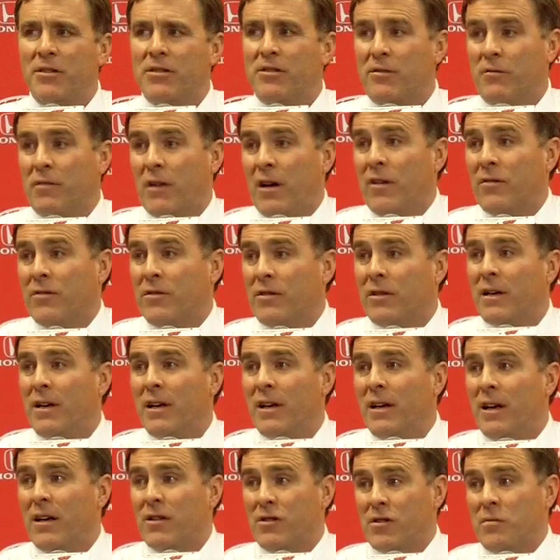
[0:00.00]
Mr. Rell's
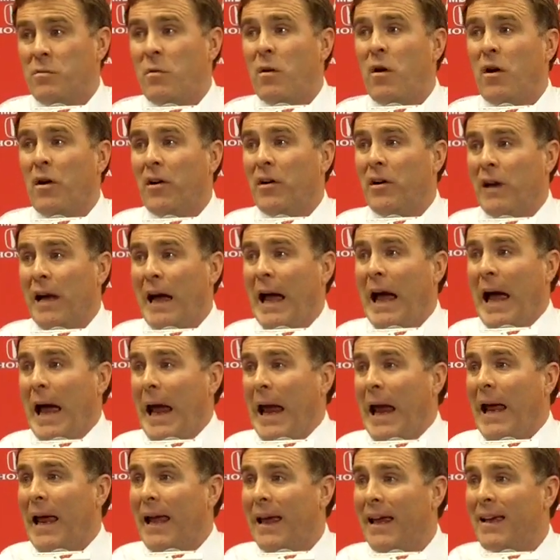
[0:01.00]
a smaller
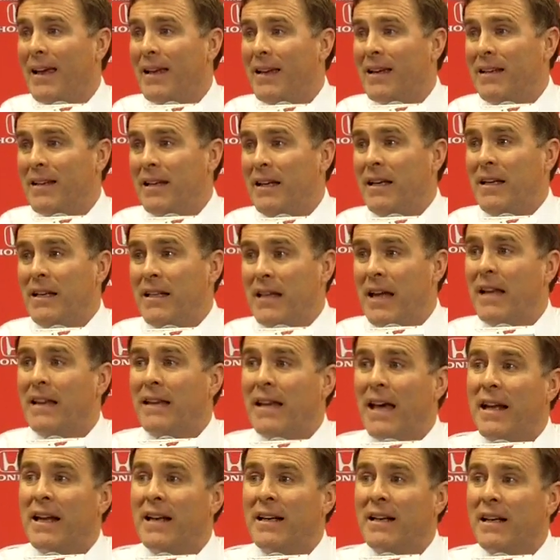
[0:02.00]
guy. Did he take
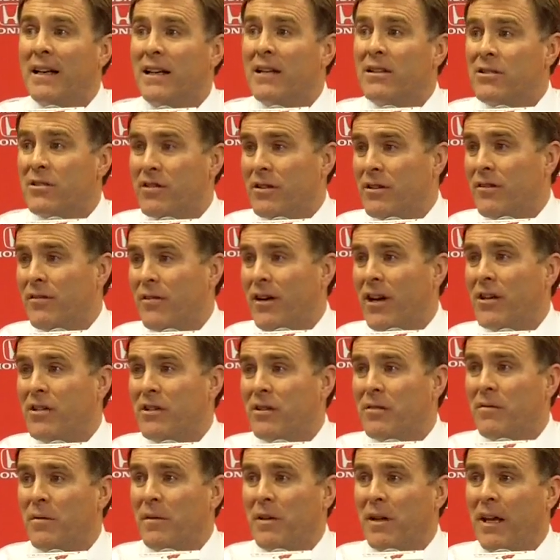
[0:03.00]
that into
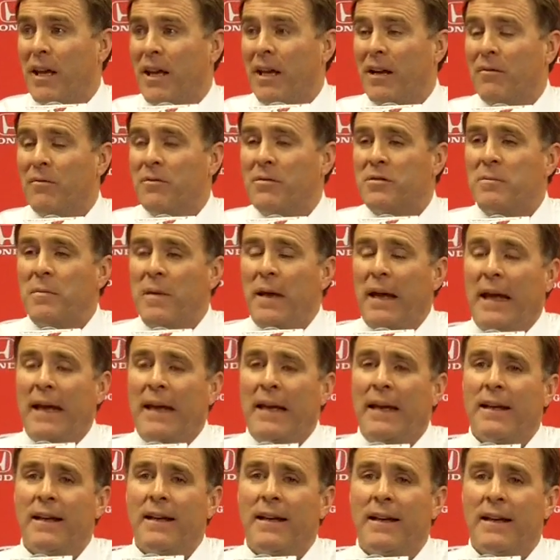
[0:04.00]
consideration when the hit was
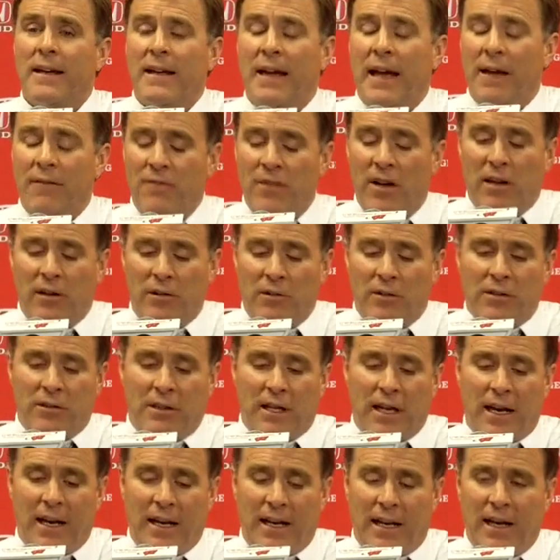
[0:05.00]
made? I had not
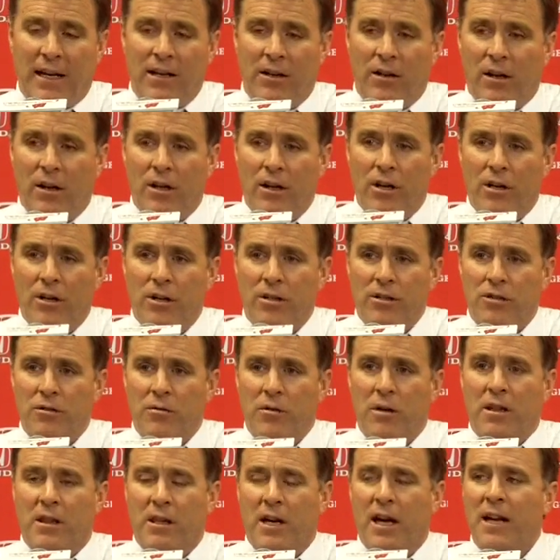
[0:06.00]
looked at it yet.
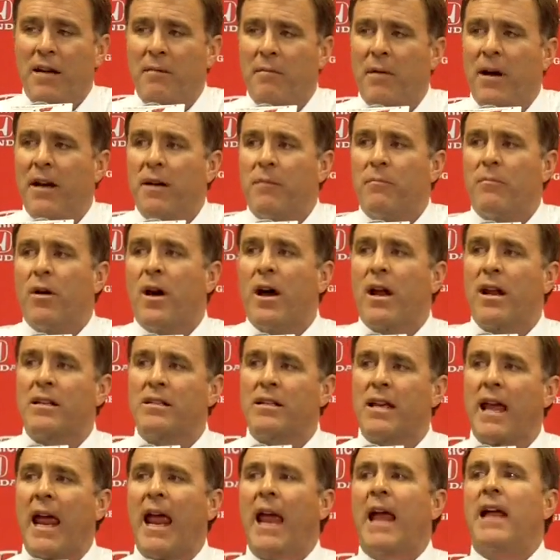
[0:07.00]
Shuey thought he might have brought
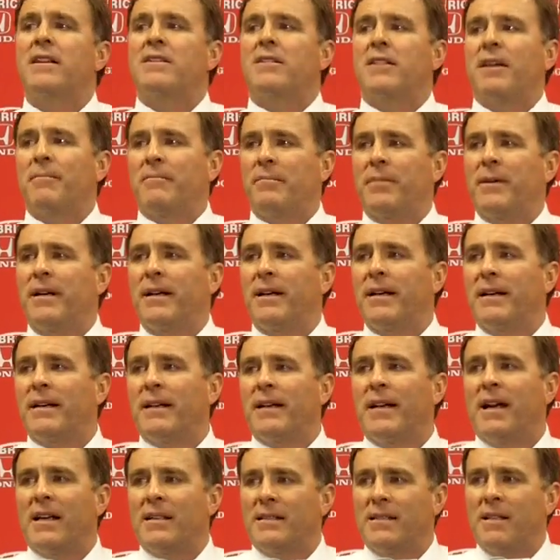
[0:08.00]
his hands up
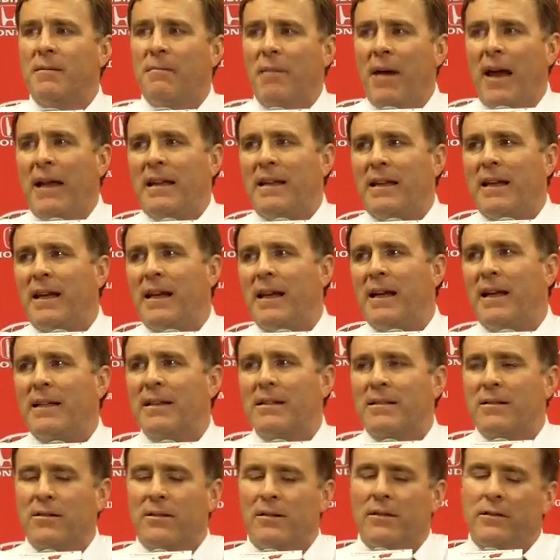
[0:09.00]
as he made the
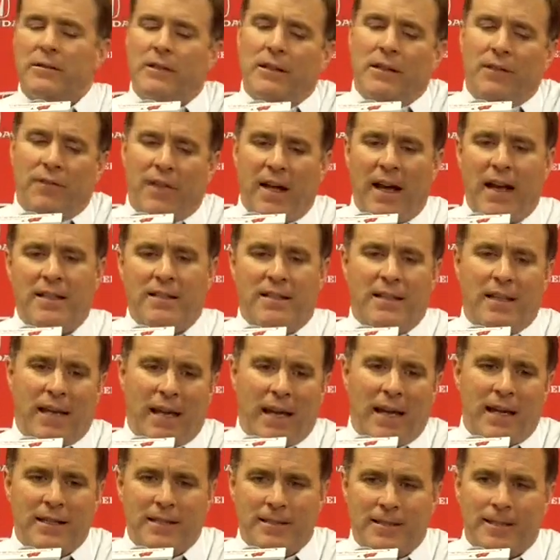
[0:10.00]
hit. So if that's the
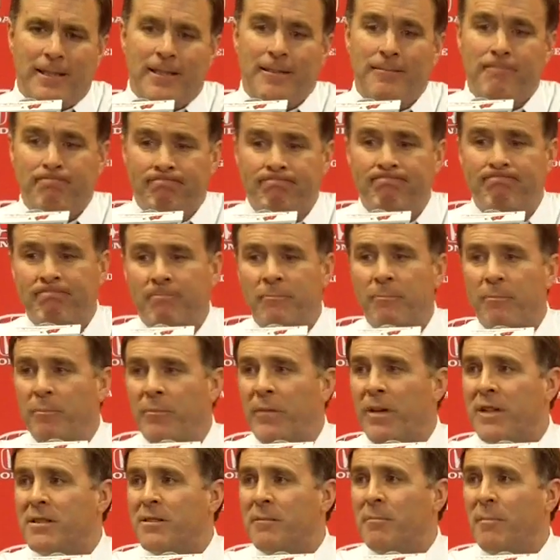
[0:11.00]
case, then
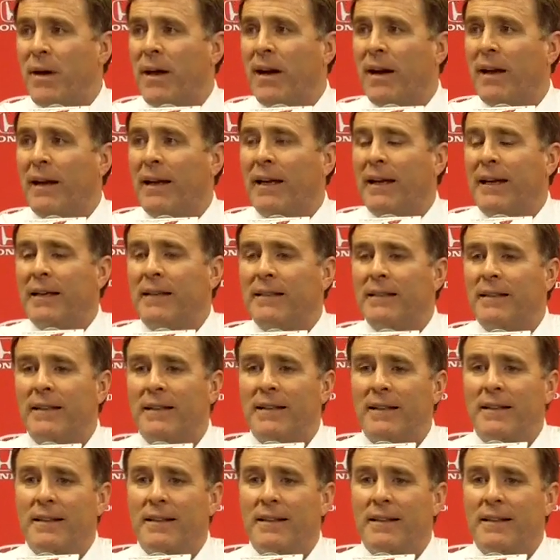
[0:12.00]
it's a penalty. And